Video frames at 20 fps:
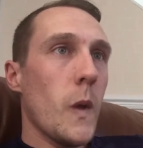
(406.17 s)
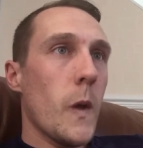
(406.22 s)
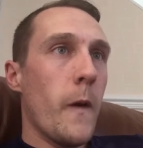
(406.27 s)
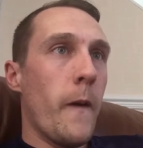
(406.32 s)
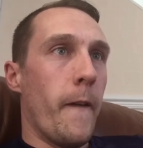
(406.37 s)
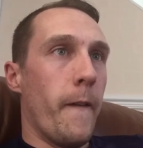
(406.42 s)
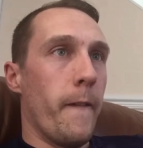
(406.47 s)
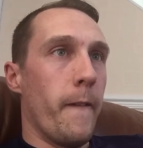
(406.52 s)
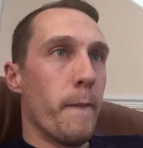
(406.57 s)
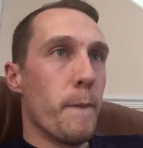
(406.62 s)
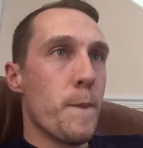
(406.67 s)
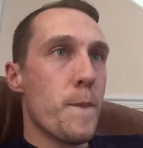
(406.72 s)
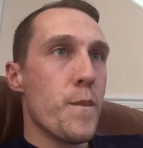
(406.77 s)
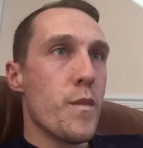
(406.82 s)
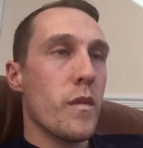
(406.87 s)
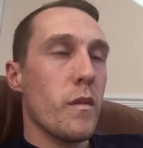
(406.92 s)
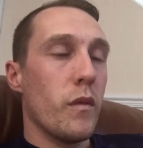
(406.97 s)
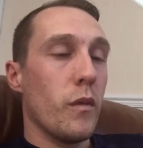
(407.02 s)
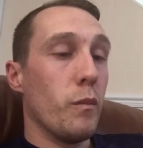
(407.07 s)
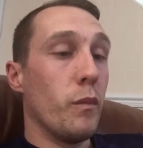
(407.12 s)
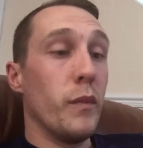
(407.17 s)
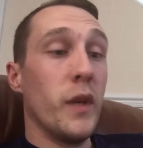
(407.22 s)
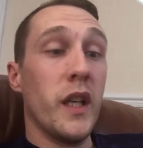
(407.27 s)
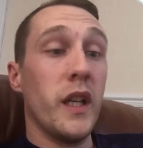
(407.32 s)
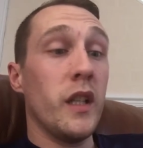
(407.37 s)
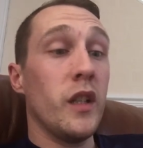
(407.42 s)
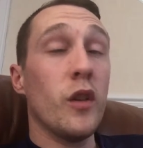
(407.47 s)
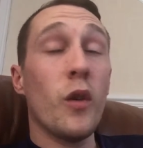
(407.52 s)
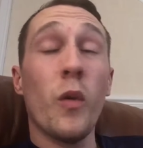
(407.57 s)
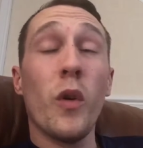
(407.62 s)

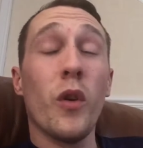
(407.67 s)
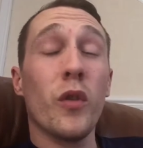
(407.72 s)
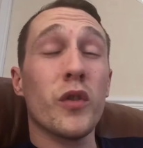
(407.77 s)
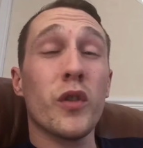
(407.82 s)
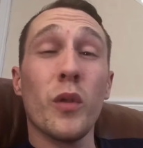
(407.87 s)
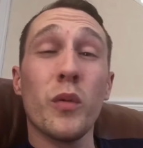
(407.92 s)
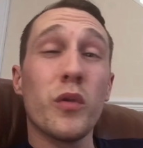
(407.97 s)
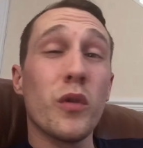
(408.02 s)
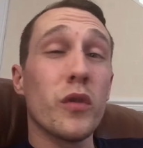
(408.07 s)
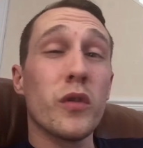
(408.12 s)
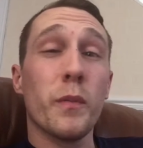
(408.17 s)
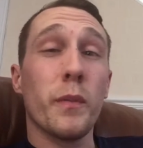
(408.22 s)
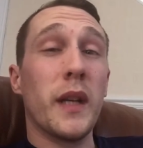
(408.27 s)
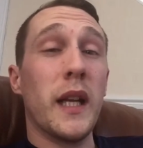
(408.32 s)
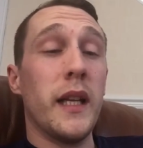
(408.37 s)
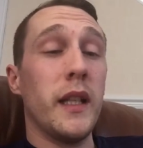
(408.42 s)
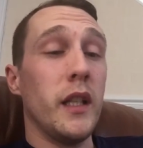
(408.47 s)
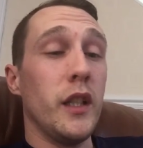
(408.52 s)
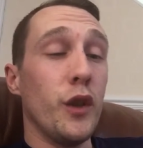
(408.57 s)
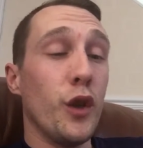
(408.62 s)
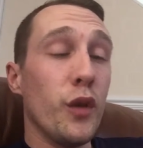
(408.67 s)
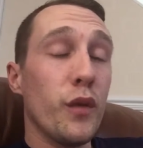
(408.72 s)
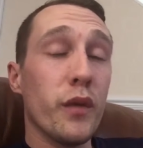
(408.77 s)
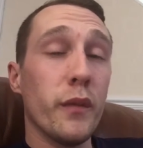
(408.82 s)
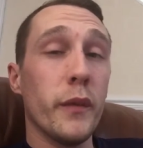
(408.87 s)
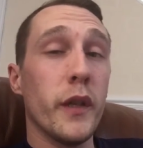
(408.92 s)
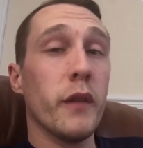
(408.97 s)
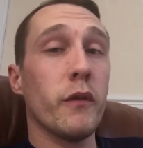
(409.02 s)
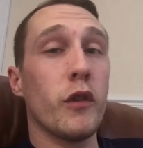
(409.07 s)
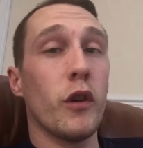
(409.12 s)
Mourinho also doesn't play the youth,
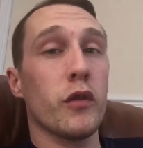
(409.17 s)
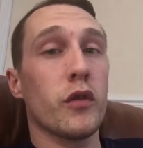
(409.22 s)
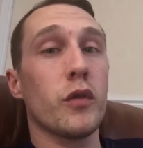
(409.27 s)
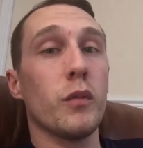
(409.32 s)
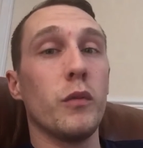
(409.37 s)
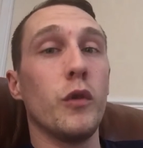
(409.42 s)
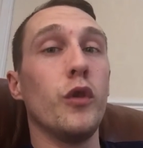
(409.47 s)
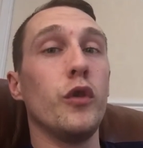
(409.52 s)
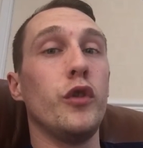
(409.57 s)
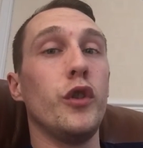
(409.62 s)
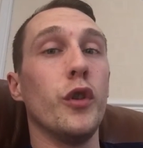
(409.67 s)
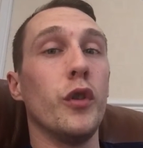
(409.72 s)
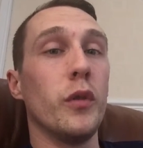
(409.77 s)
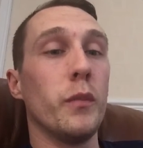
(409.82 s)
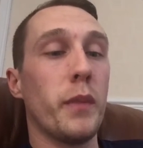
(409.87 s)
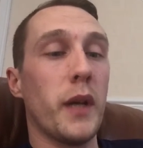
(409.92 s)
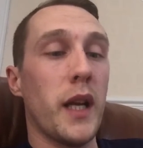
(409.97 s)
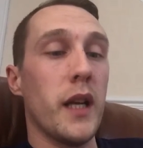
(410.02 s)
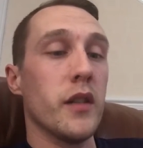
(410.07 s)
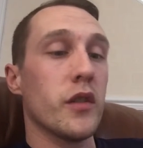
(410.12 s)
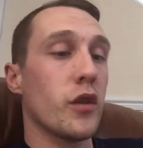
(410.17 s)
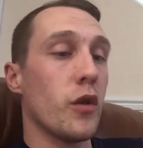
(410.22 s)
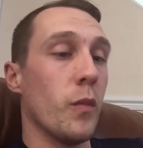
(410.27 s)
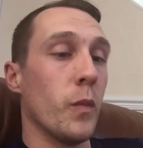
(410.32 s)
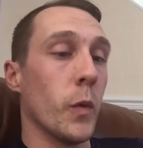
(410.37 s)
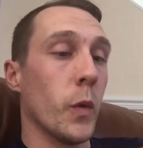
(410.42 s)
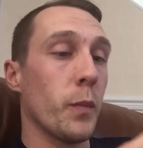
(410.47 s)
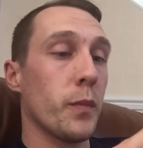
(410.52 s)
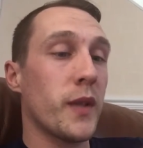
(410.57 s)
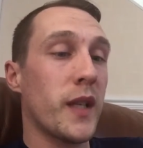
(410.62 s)
and we've got some good young players
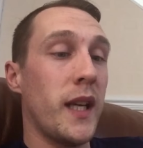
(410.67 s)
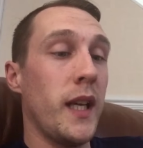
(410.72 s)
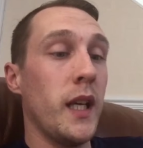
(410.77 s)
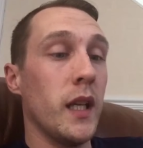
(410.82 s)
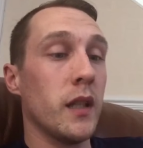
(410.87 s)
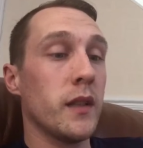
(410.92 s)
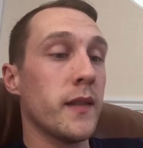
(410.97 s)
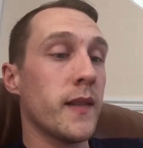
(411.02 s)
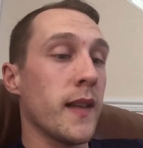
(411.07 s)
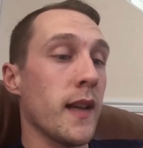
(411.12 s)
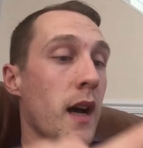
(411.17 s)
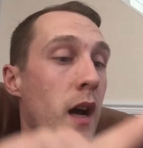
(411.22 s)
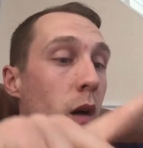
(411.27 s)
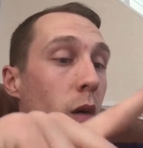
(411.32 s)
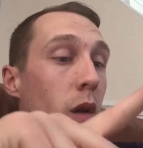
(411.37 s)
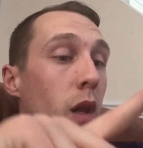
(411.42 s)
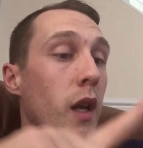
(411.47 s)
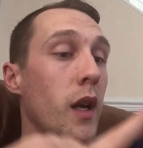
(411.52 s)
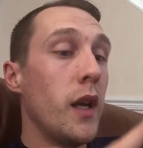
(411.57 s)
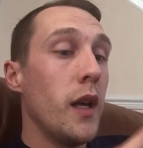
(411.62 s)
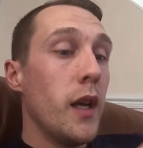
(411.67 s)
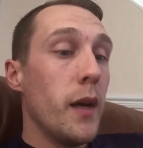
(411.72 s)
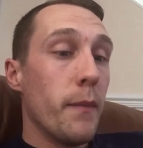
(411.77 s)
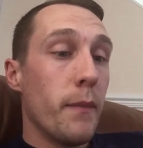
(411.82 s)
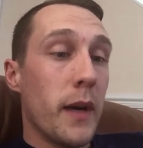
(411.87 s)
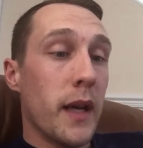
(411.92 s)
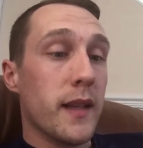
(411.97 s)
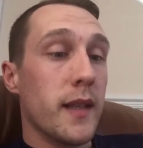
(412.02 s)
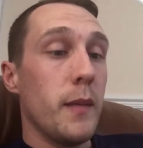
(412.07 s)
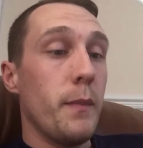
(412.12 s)
coming up. Kieran Dahl,
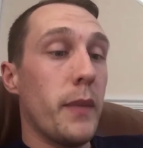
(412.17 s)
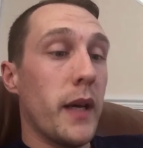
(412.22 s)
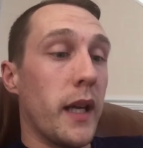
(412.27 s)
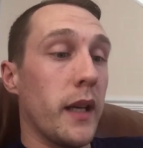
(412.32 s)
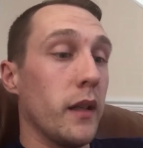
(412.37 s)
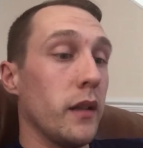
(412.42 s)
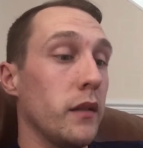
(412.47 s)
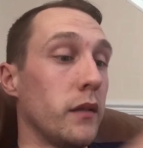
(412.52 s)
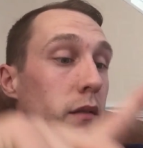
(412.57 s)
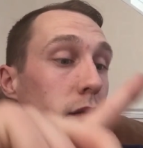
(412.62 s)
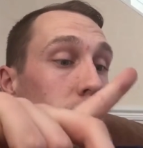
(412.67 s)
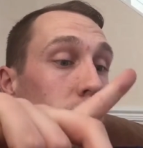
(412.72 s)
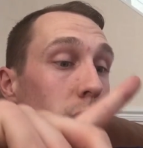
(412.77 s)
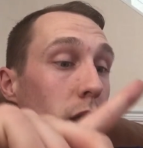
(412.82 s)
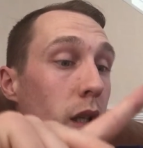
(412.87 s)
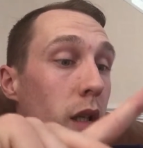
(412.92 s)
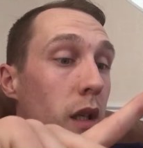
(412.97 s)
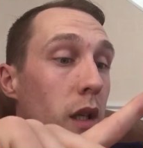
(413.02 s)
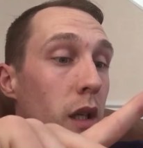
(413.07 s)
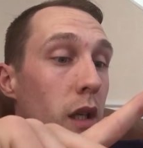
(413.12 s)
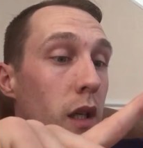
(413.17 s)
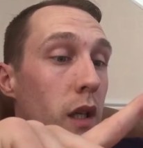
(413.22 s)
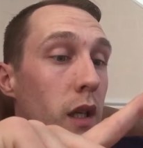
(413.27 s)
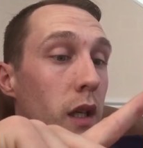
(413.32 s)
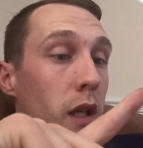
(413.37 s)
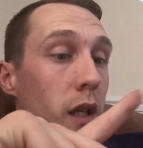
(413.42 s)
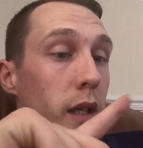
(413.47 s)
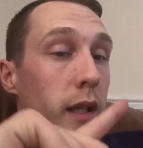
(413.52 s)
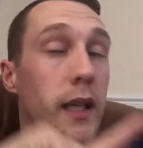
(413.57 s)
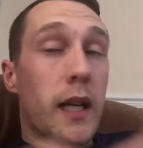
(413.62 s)
Matty Pennington,
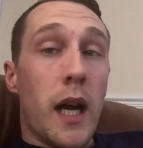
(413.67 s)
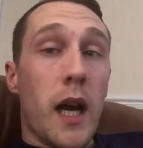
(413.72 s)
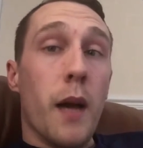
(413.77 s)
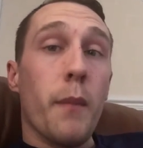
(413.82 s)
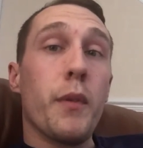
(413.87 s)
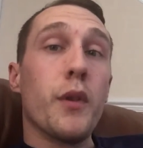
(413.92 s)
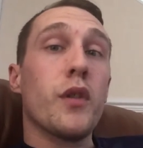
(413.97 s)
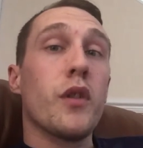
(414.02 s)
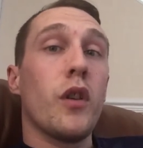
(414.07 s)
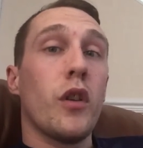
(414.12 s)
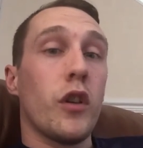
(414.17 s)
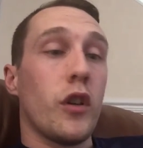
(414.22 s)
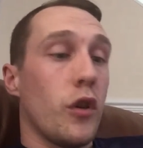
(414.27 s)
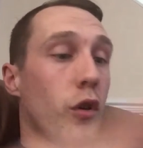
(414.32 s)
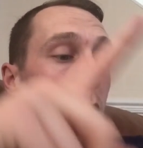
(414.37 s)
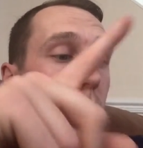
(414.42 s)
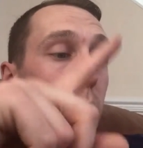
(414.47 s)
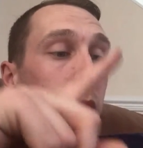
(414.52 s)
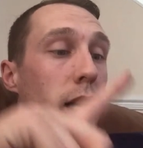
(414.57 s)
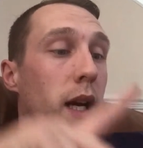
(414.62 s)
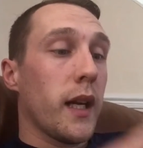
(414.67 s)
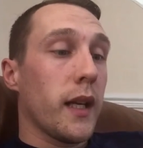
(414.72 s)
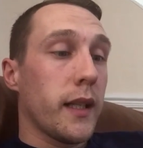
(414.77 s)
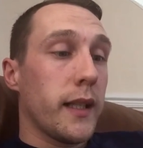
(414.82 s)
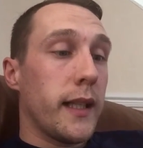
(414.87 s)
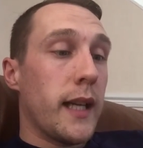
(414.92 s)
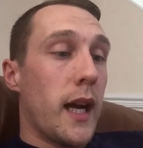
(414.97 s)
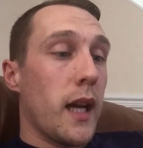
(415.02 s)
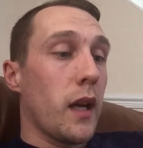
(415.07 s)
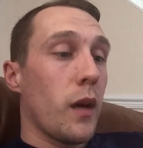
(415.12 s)
Garbutt's got to come
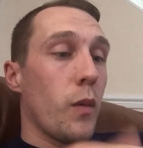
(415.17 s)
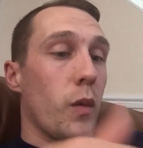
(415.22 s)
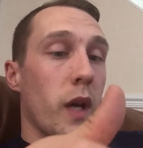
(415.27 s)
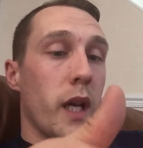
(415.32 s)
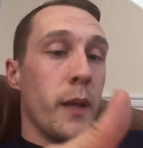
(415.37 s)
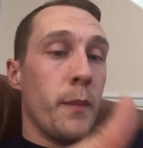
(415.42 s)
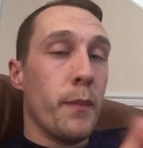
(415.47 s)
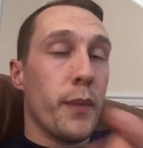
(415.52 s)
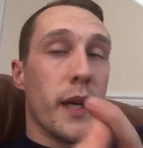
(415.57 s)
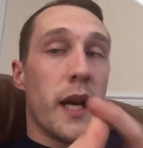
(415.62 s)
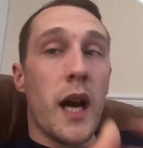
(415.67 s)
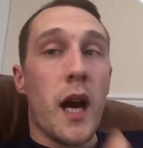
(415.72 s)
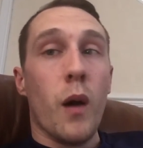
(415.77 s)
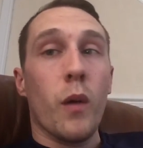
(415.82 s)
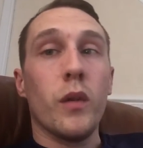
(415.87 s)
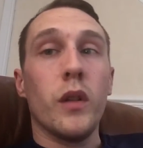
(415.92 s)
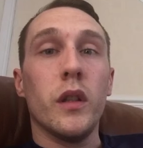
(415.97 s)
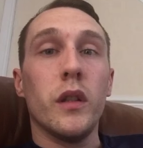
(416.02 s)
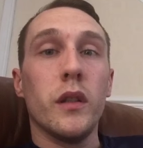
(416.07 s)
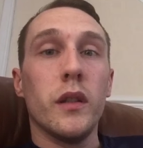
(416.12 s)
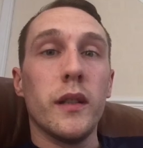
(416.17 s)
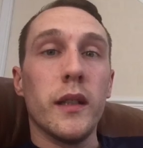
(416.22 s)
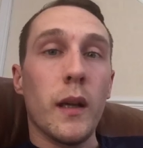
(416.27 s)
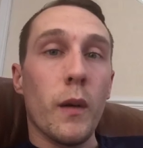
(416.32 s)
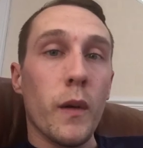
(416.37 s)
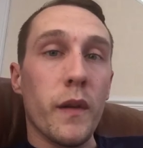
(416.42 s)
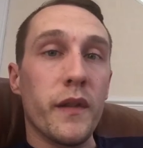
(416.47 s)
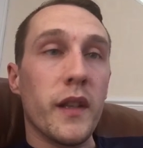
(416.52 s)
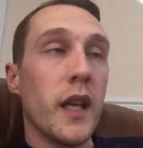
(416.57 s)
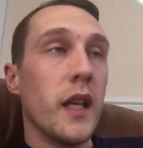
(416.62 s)
back, Galloway, Brown, and now
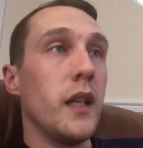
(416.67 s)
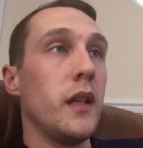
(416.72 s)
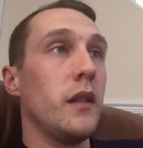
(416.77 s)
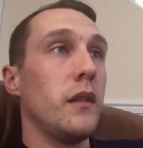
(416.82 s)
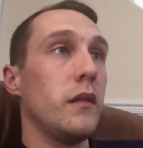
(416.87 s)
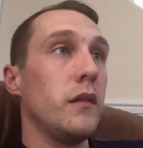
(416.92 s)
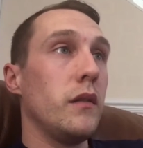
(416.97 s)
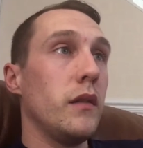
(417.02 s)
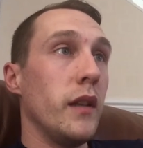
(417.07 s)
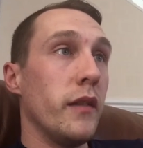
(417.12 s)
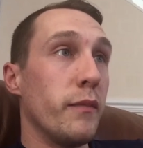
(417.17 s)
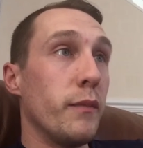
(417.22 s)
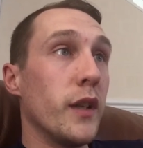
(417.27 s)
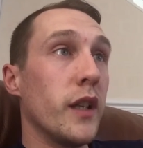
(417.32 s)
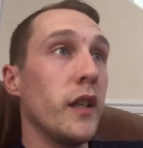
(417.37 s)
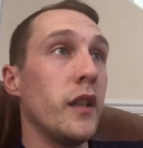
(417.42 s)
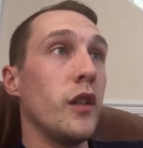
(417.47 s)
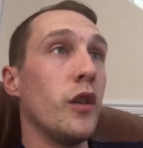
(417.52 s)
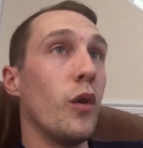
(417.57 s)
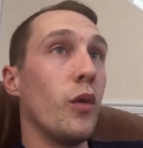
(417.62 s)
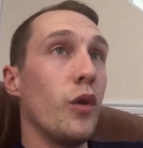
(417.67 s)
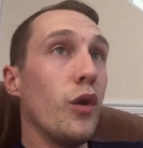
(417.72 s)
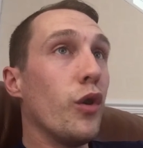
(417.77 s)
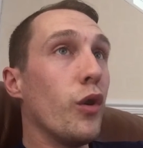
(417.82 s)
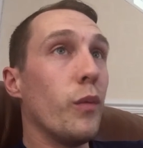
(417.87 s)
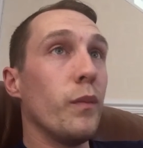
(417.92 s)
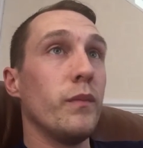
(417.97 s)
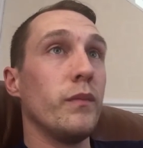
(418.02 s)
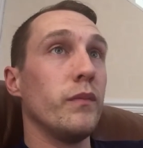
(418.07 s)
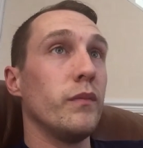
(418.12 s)
if Mourinho
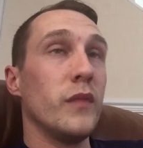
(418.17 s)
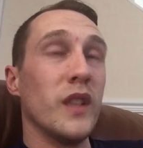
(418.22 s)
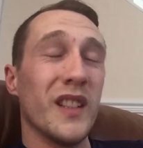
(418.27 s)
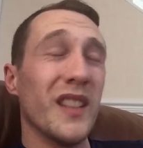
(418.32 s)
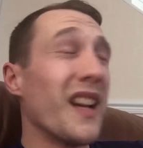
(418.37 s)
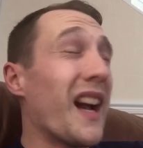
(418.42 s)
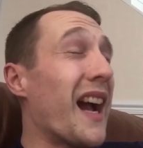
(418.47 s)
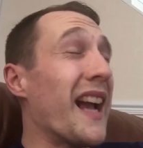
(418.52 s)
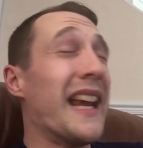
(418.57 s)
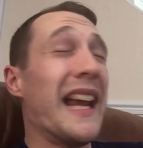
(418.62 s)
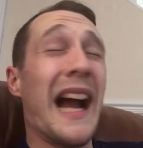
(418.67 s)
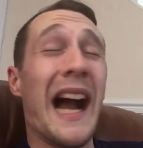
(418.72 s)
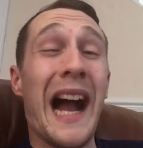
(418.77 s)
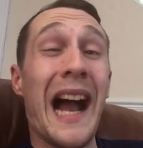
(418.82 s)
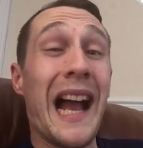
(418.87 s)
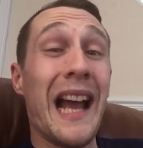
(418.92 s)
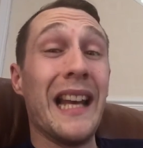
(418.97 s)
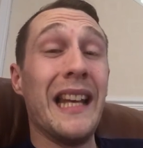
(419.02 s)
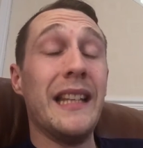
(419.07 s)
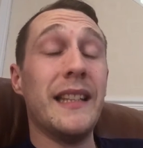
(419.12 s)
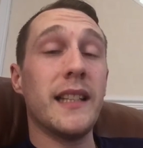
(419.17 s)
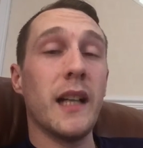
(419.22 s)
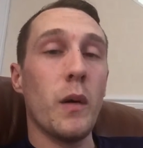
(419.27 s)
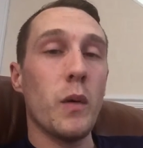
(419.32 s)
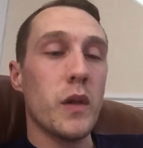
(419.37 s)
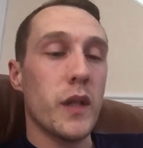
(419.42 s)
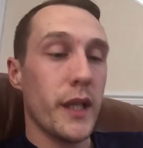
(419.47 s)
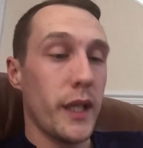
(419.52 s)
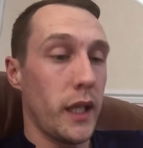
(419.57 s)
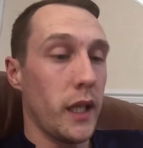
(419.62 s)
come, which I highly
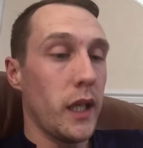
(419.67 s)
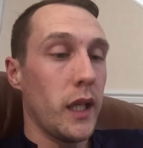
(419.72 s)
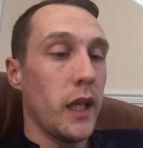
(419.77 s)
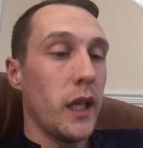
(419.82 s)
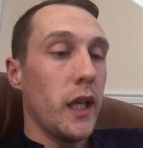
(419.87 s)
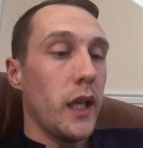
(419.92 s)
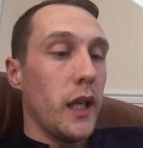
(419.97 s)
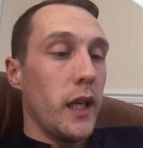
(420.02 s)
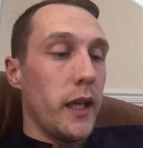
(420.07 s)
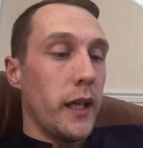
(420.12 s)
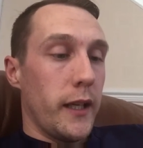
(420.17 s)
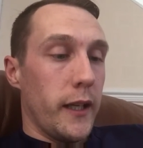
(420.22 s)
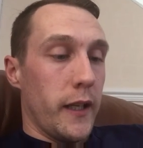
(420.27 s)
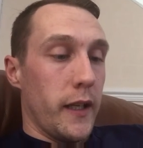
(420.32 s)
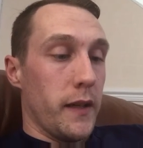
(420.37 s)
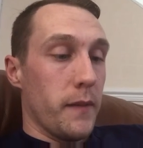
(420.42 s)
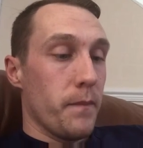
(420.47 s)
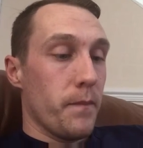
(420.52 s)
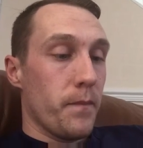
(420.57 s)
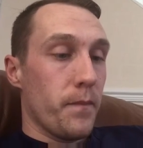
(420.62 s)
doubt it,